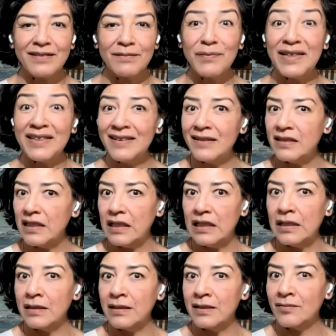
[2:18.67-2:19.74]

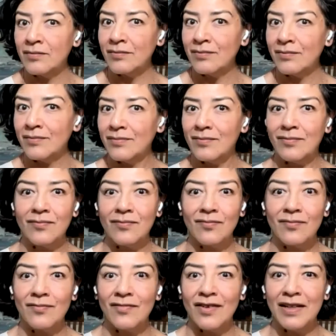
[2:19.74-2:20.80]
meditating,
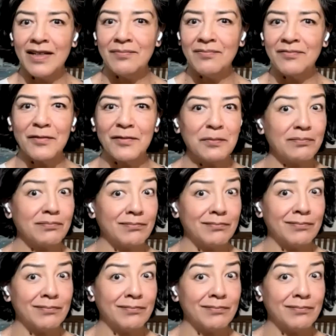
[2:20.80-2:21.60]
right? Right.